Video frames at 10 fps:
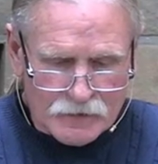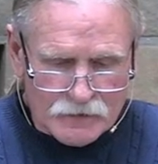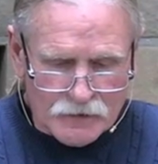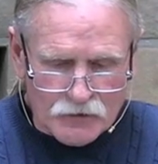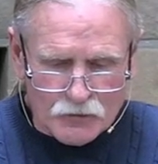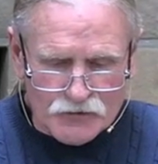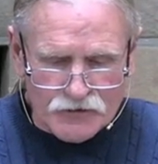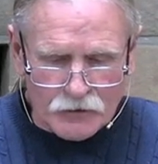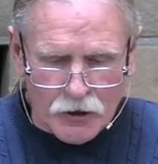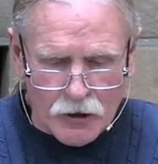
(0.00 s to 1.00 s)
Now there was
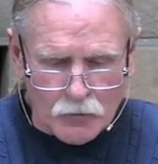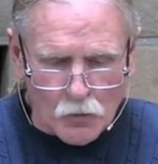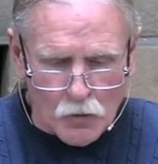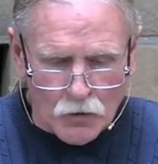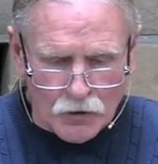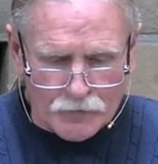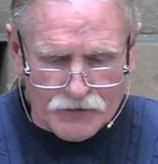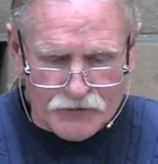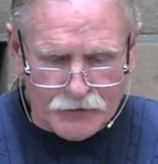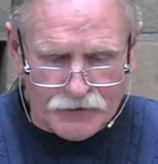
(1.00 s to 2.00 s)
a long war
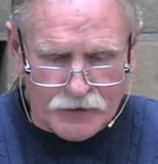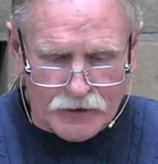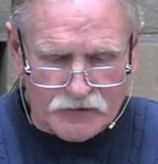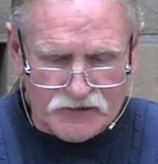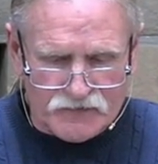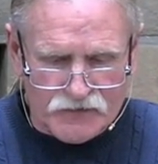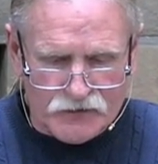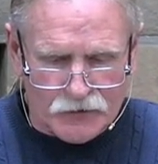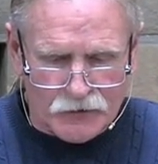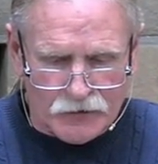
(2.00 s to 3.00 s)
between the house of
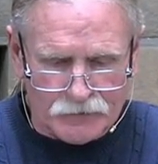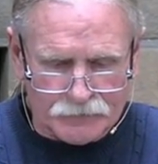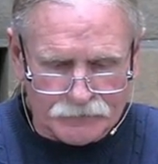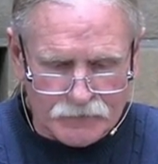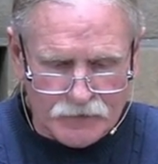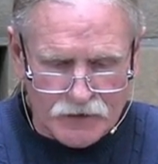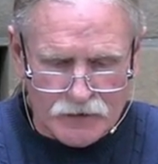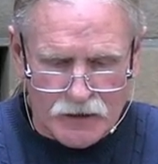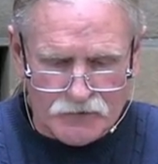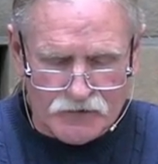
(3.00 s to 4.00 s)
Saul and the
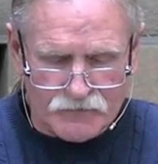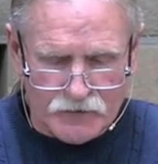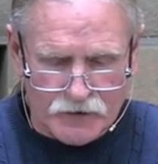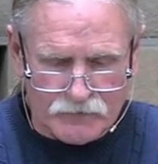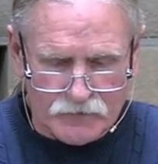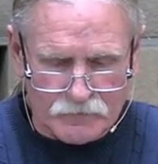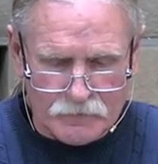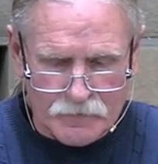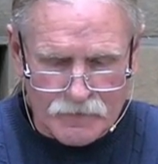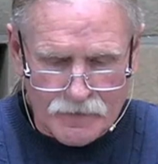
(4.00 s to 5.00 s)
house of David.
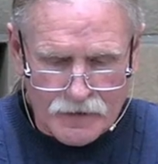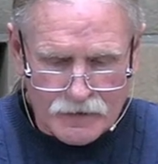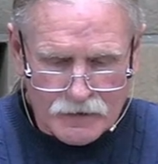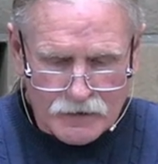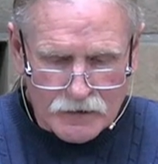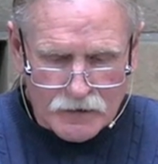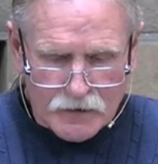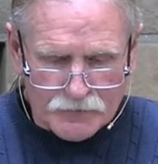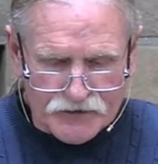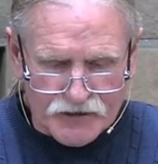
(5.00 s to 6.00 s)

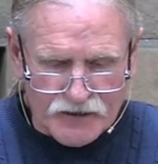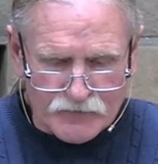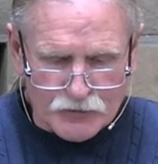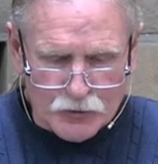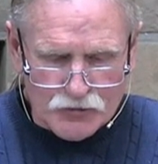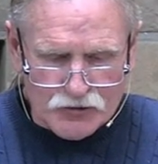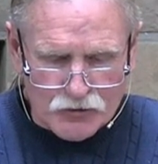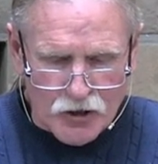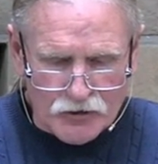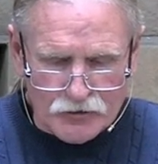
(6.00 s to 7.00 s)
But David grew
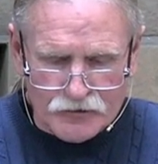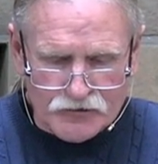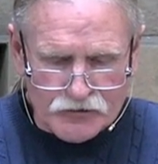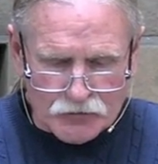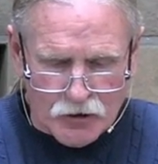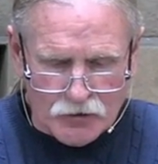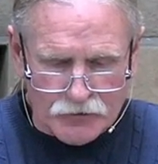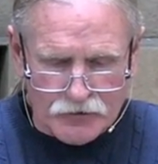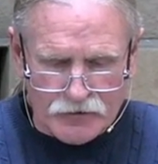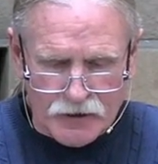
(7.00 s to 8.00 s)
stronger and
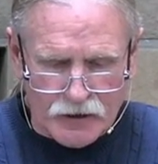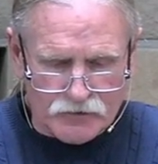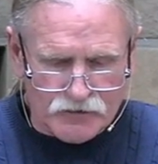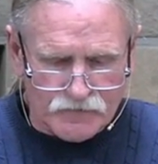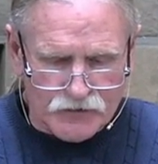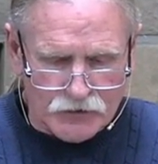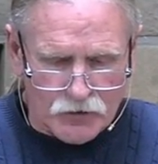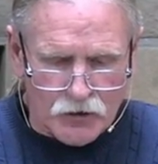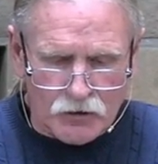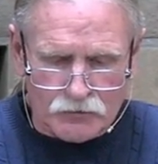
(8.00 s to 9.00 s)
stronger, and the house of
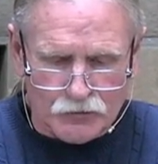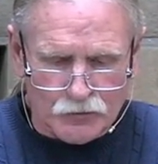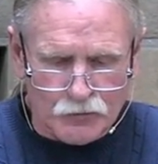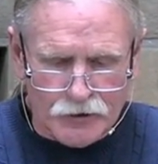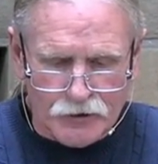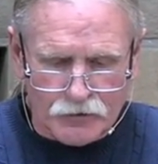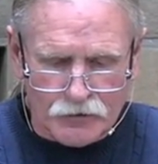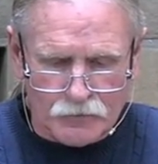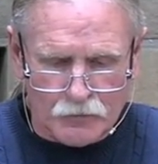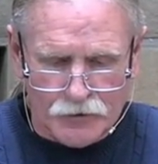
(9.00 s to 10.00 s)
Saul grew weaker
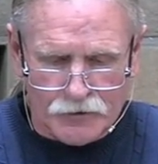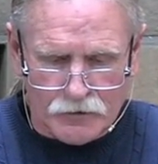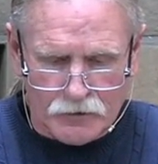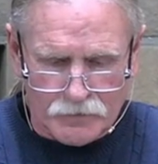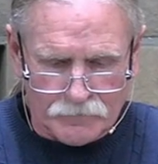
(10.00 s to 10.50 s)
and weaker.